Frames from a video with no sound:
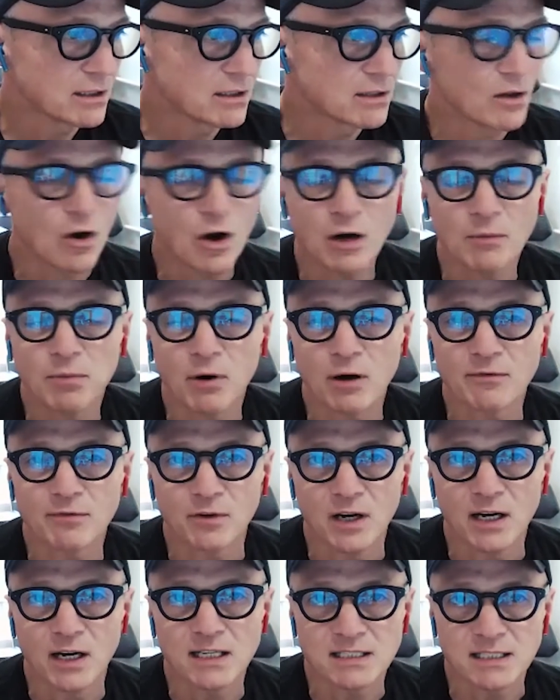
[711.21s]
the hard part
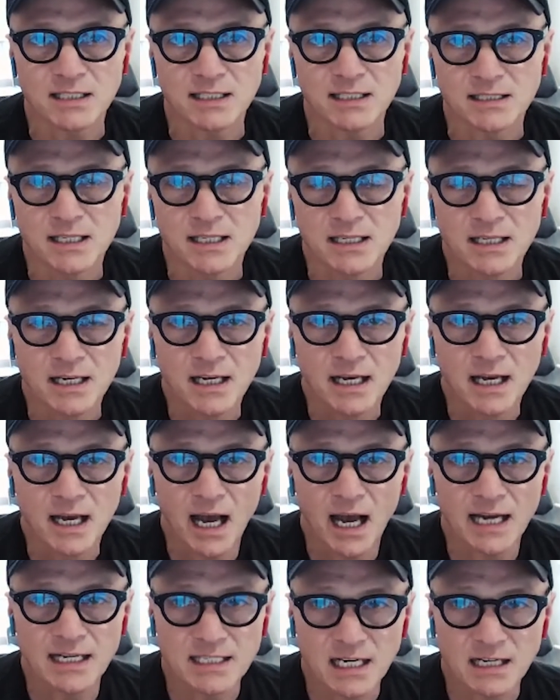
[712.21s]
for us is
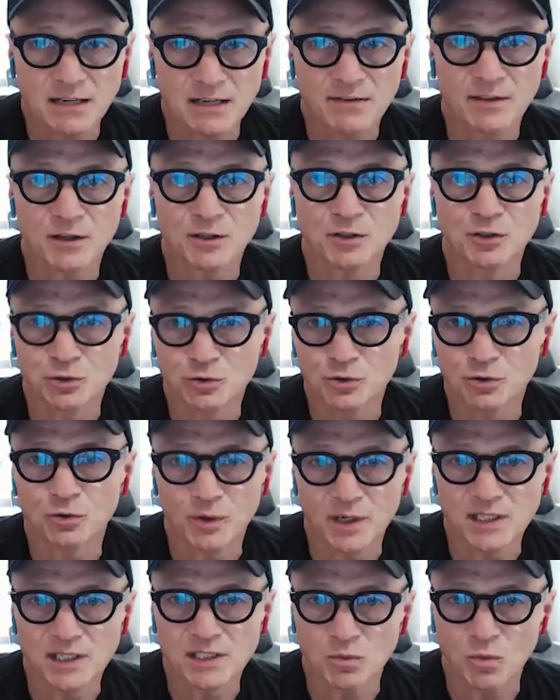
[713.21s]
identifying the true
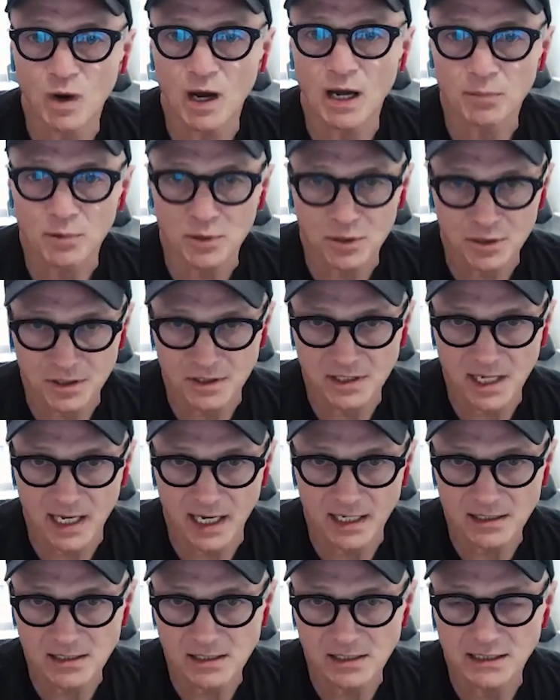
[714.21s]
reason why a person's
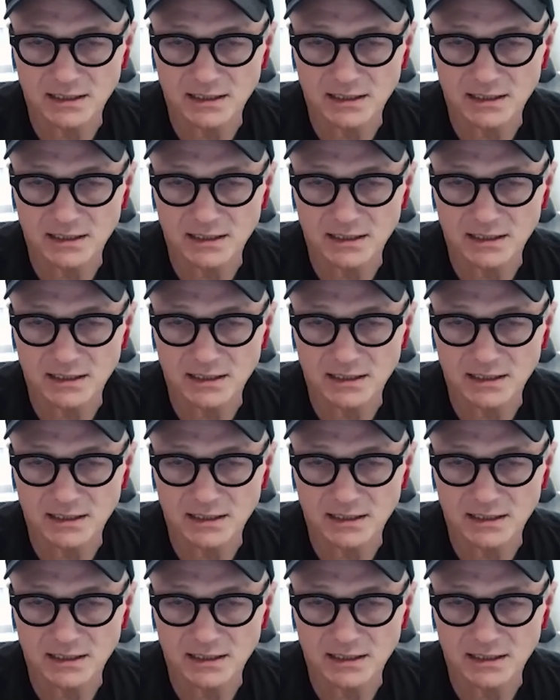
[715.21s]
canceling.